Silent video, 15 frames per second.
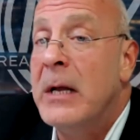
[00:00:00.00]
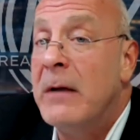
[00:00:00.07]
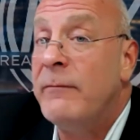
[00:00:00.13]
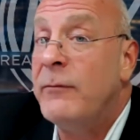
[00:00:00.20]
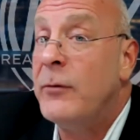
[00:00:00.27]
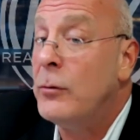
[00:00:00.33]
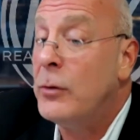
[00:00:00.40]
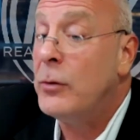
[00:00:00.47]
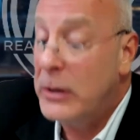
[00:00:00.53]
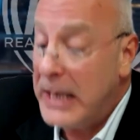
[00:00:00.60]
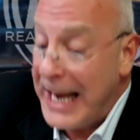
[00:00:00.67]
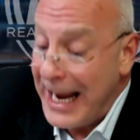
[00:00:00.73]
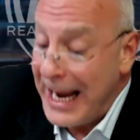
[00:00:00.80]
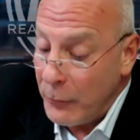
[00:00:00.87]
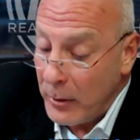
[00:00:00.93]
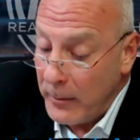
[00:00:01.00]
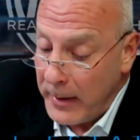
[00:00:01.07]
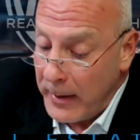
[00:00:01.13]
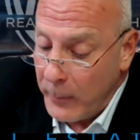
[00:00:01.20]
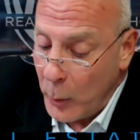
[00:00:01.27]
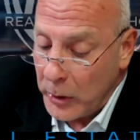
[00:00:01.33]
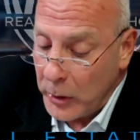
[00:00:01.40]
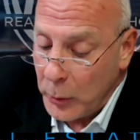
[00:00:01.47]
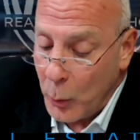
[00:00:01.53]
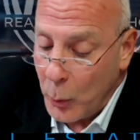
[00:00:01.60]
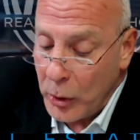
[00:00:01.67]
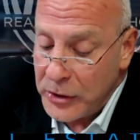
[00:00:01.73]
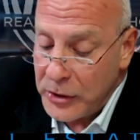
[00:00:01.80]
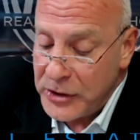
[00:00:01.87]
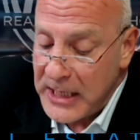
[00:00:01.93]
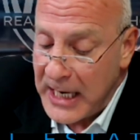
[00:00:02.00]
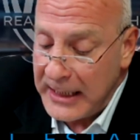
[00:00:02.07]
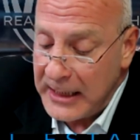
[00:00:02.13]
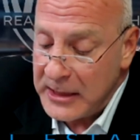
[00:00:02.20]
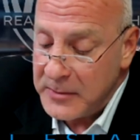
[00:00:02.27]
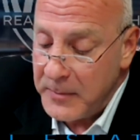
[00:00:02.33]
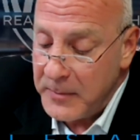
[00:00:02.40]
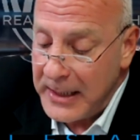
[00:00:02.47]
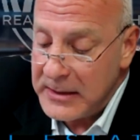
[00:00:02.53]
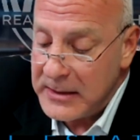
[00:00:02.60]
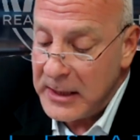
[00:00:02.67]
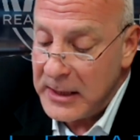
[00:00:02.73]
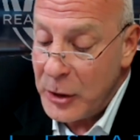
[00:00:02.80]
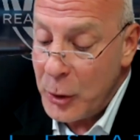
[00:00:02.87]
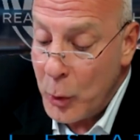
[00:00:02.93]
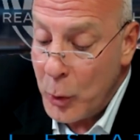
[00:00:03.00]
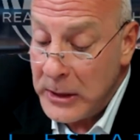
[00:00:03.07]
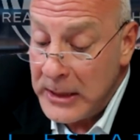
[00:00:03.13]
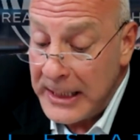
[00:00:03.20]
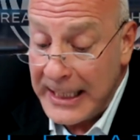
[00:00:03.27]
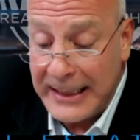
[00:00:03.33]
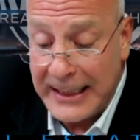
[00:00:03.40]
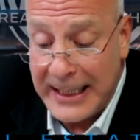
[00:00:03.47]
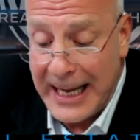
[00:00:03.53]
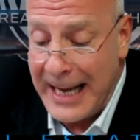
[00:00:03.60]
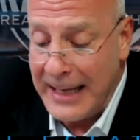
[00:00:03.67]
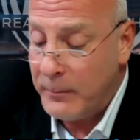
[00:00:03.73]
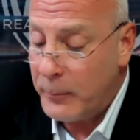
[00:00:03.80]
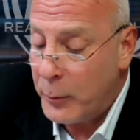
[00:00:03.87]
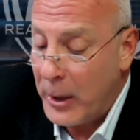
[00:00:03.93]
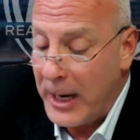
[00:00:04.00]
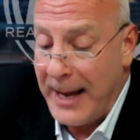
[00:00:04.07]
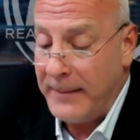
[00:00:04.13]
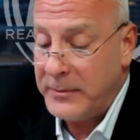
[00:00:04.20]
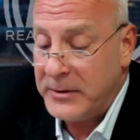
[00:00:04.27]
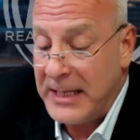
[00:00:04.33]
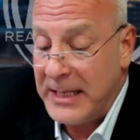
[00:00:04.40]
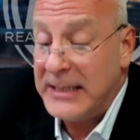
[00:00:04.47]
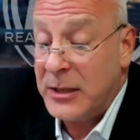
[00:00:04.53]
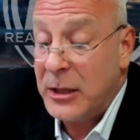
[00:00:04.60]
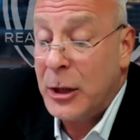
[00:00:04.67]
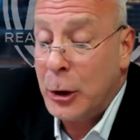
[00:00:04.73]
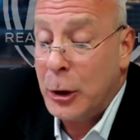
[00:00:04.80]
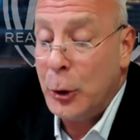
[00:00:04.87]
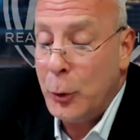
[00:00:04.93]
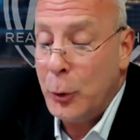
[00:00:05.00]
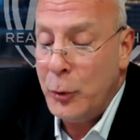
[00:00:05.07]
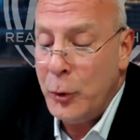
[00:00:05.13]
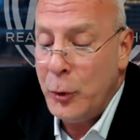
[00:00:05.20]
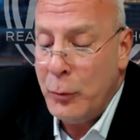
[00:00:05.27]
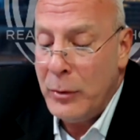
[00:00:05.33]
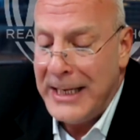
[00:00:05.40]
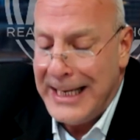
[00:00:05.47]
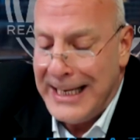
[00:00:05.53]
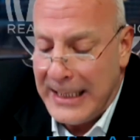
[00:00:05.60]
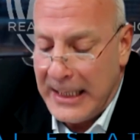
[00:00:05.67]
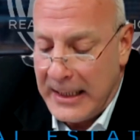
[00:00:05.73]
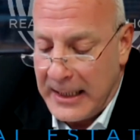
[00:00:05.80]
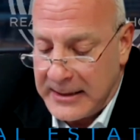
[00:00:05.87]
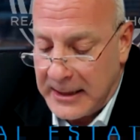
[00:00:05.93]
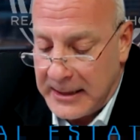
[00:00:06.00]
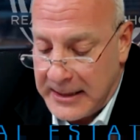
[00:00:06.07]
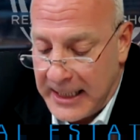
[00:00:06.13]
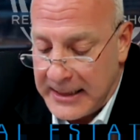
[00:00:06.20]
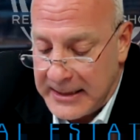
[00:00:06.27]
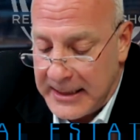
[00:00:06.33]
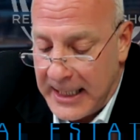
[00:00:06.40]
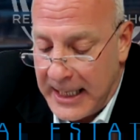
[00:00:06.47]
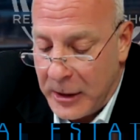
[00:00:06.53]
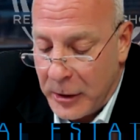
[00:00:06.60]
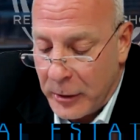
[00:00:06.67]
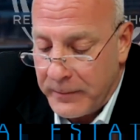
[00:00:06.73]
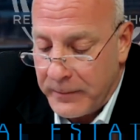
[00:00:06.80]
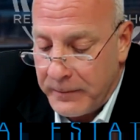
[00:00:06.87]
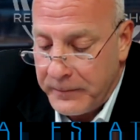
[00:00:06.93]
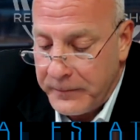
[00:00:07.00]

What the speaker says: If you can't remember what the word situs means, then you wouldn't get that. And perhaps that's the clue you needed as a test taker.